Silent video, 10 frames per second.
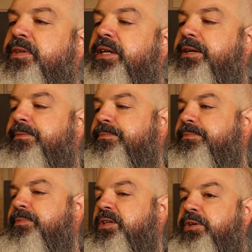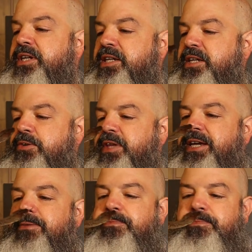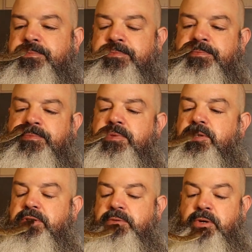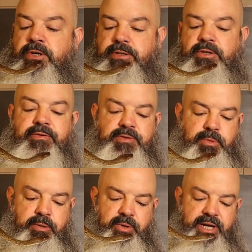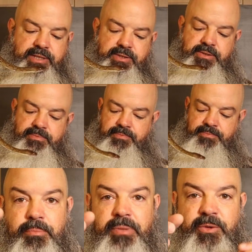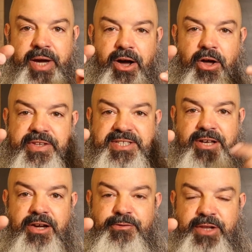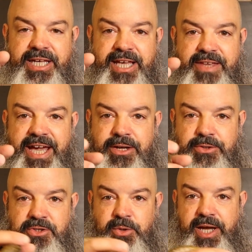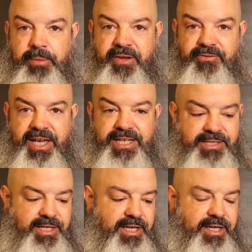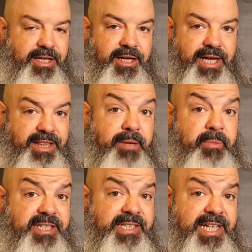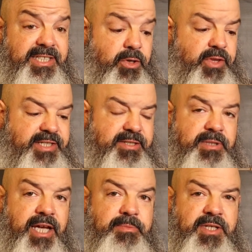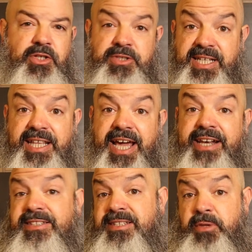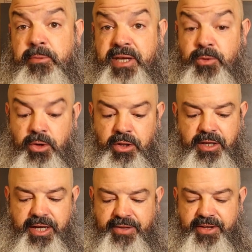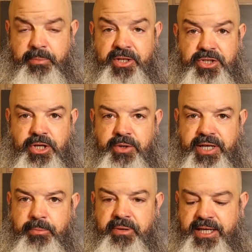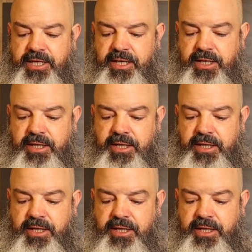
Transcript: Yeah, you don't need to do that. You're smart. You have smart brains. By the way, all this tongue flicking that Echo's doing on my face, I let my snakes do that sometimes, and you'll see that in some of the B-roll that I'm going to show in a bit.